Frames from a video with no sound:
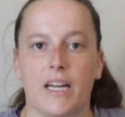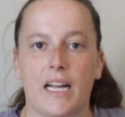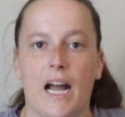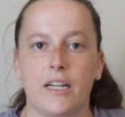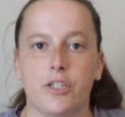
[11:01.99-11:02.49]

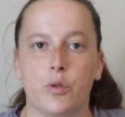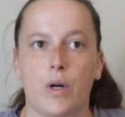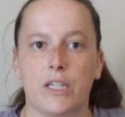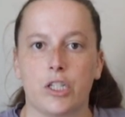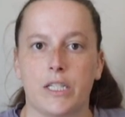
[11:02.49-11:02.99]
like I
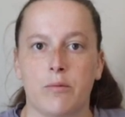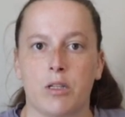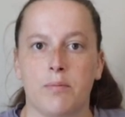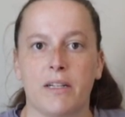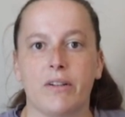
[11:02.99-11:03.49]
do understand
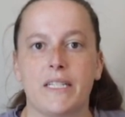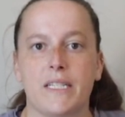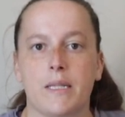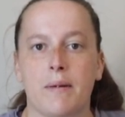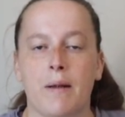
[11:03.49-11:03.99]
one of the big
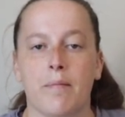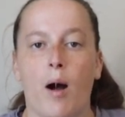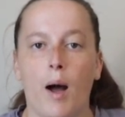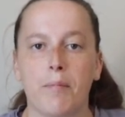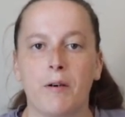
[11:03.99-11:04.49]
reasons it became
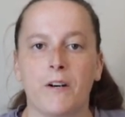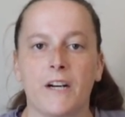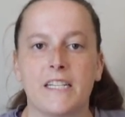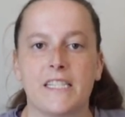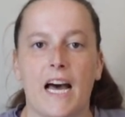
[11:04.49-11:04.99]

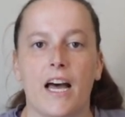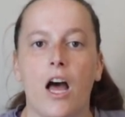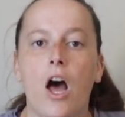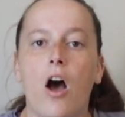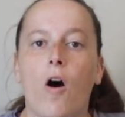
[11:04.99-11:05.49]
popular is
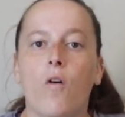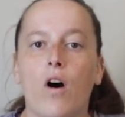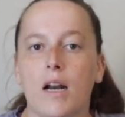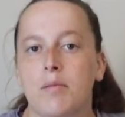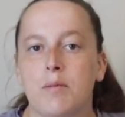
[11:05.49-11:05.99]
that a
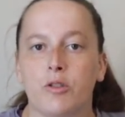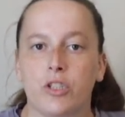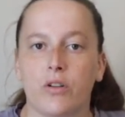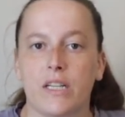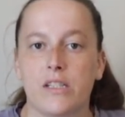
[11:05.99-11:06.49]
lot of people
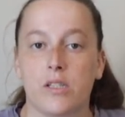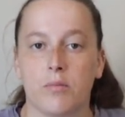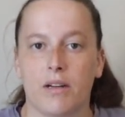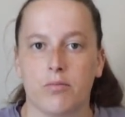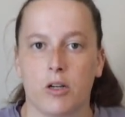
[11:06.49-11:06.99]
don't consume
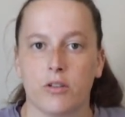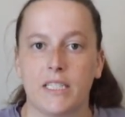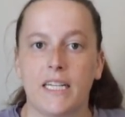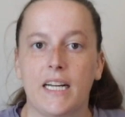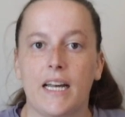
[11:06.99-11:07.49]
enough
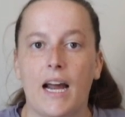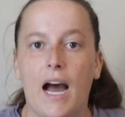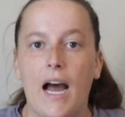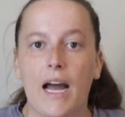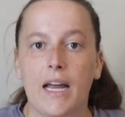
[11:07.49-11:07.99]
protein, and
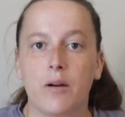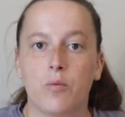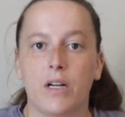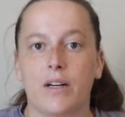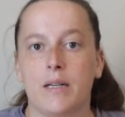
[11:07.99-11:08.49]
I
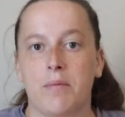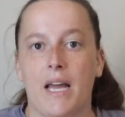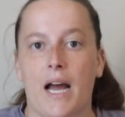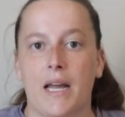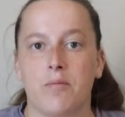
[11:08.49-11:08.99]
will
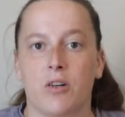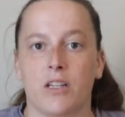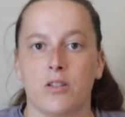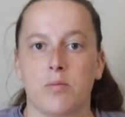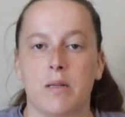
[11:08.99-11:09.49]
admit I am
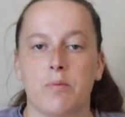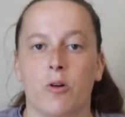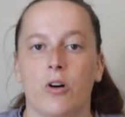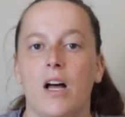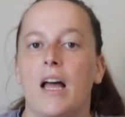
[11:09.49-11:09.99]
one of those
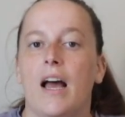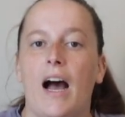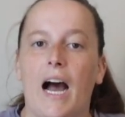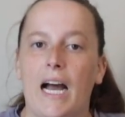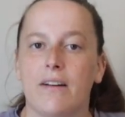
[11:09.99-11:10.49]
people.
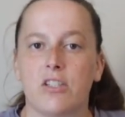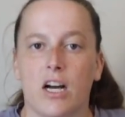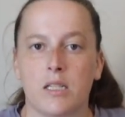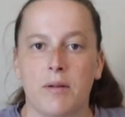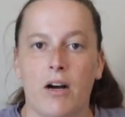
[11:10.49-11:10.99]
I've
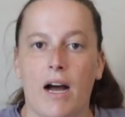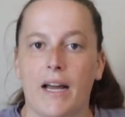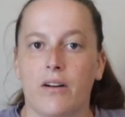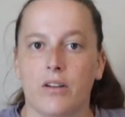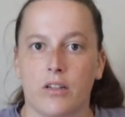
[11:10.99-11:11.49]
talked about,
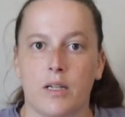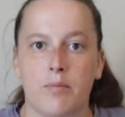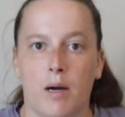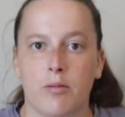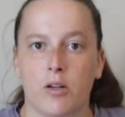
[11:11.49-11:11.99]
I literally
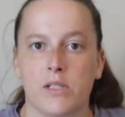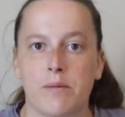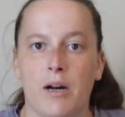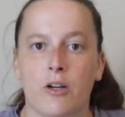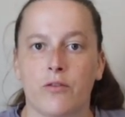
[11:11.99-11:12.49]
bought
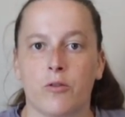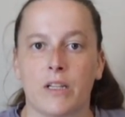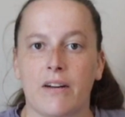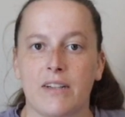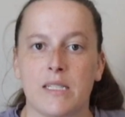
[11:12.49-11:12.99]
protein powder for
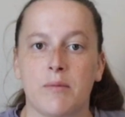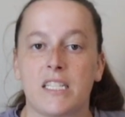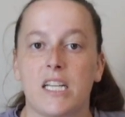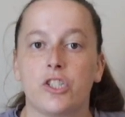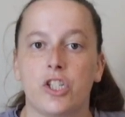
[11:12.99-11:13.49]
that reason,
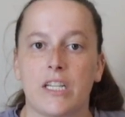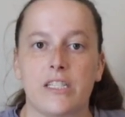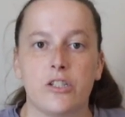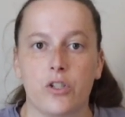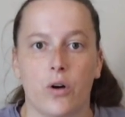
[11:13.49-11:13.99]
because I
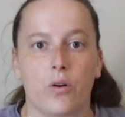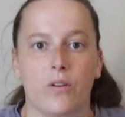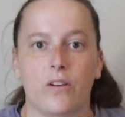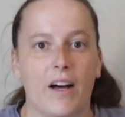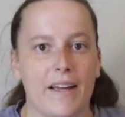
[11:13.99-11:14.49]
just
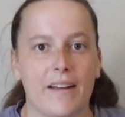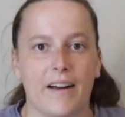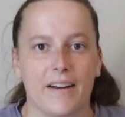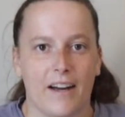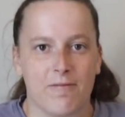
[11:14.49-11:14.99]
don't like
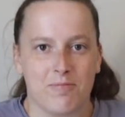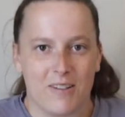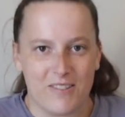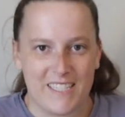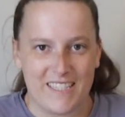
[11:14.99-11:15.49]
enough
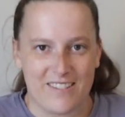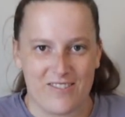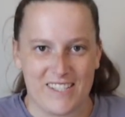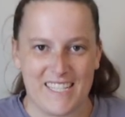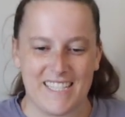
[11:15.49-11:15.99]
protein
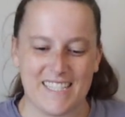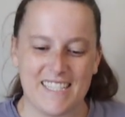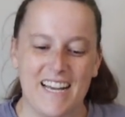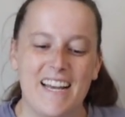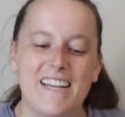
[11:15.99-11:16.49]
sources.
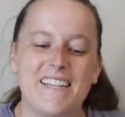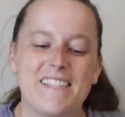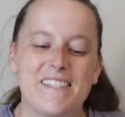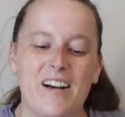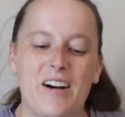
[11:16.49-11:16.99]

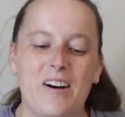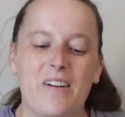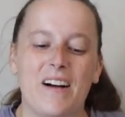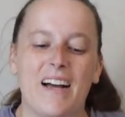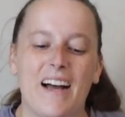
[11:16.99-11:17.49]

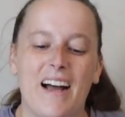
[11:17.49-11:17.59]
So